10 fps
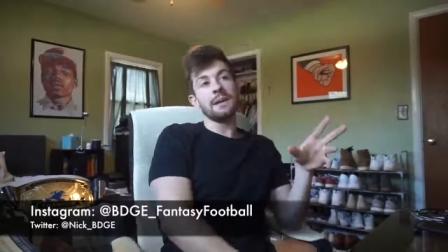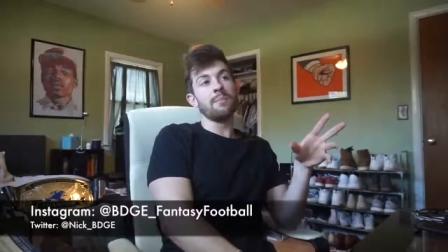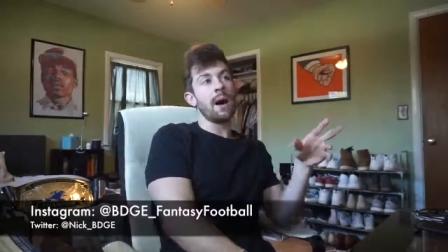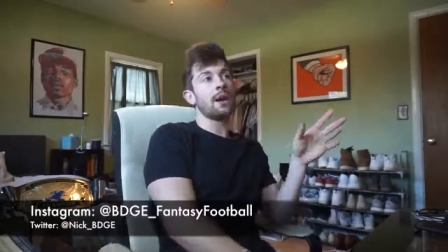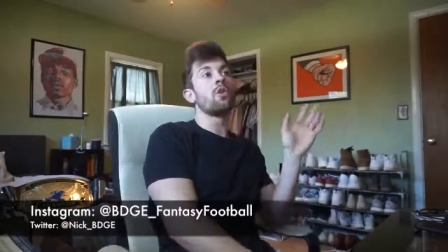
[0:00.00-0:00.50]
league
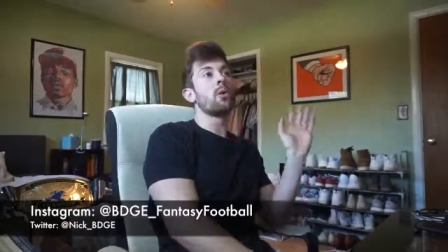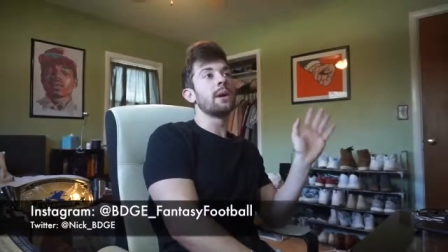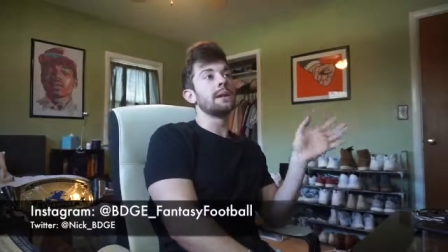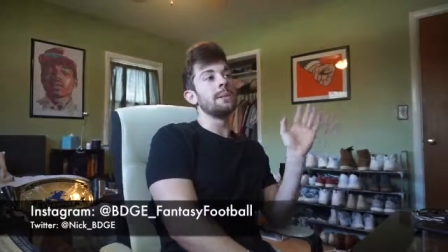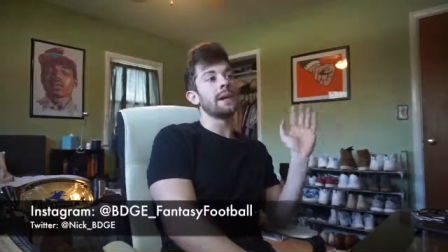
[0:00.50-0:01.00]
motto
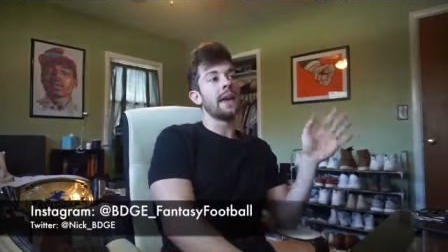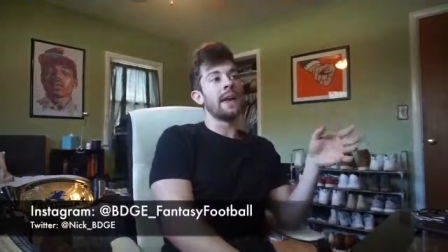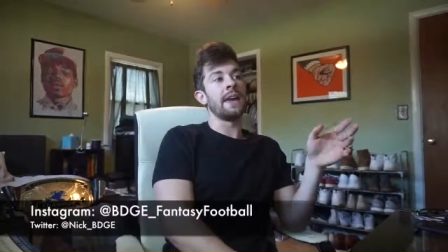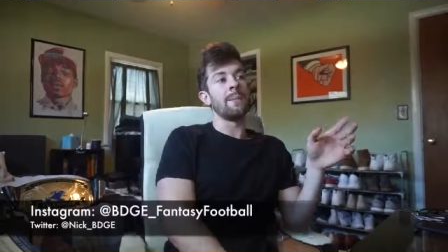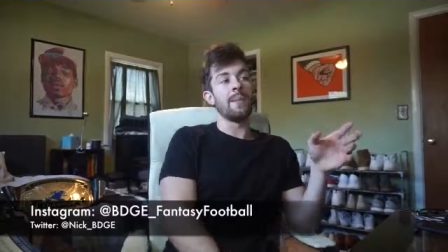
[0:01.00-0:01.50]
quickly
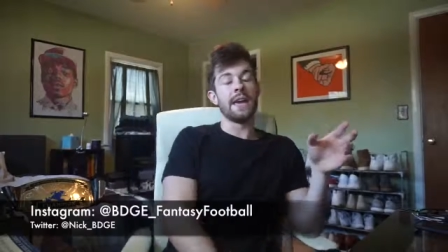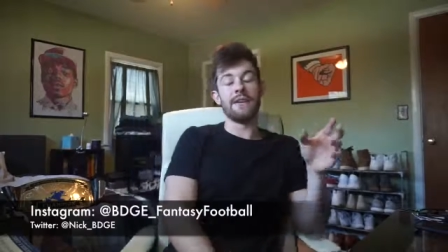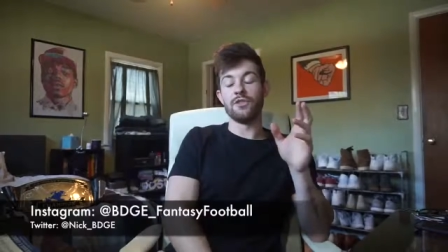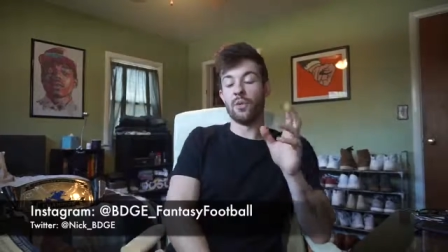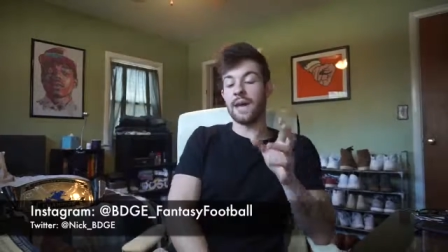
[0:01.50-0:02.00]
became,
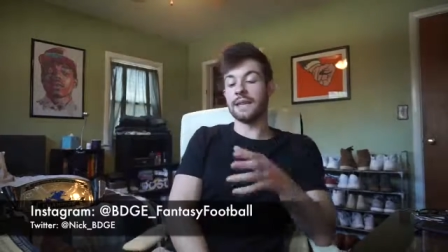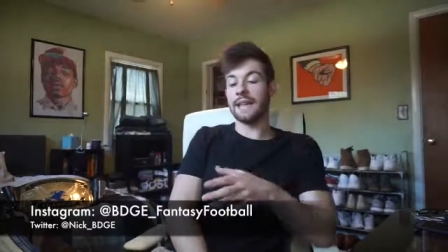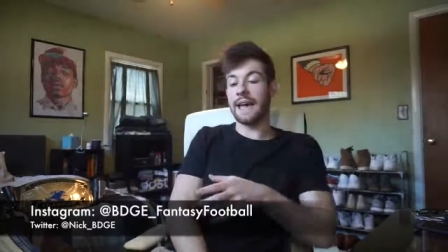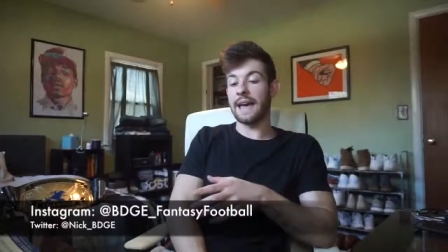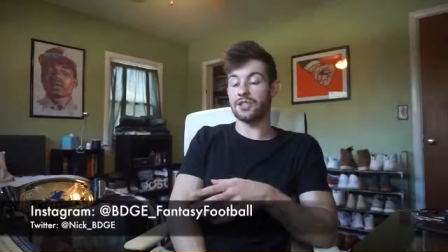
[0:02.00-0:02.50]
if you ain't
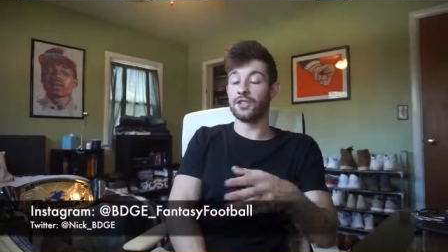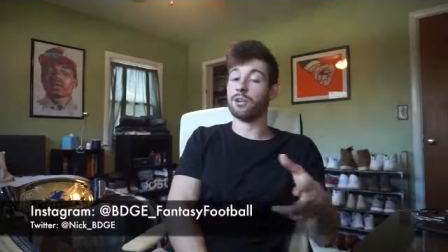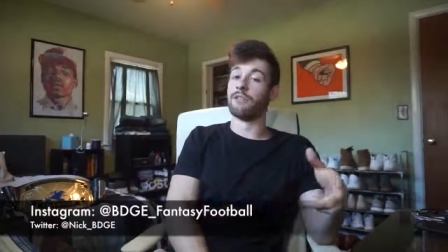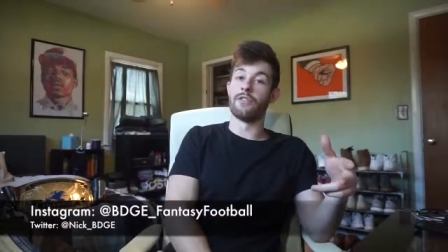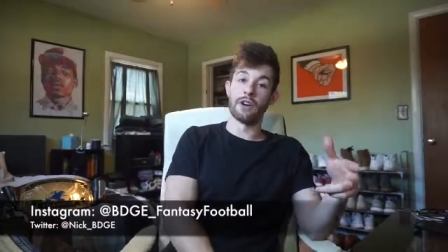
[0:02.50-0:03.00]
last,
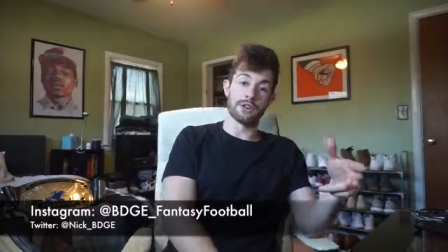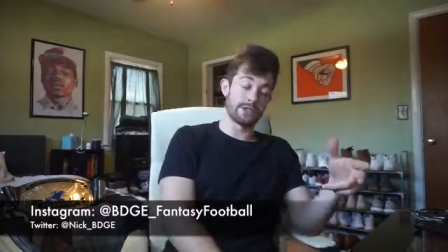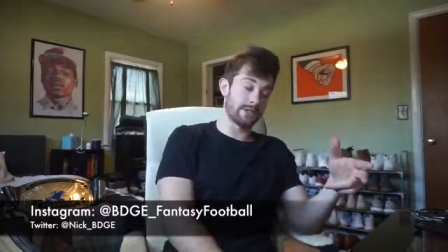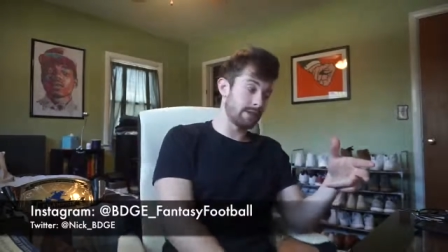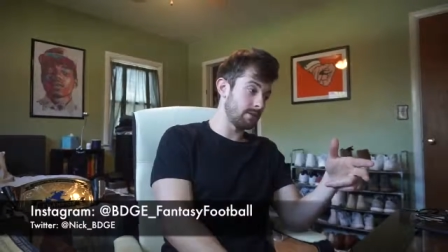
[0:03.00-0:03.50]
you're
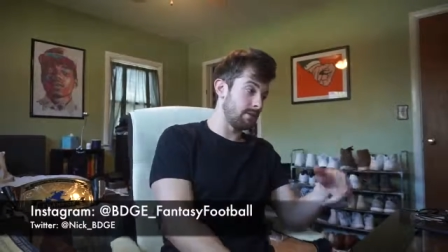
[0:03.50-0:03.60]
first.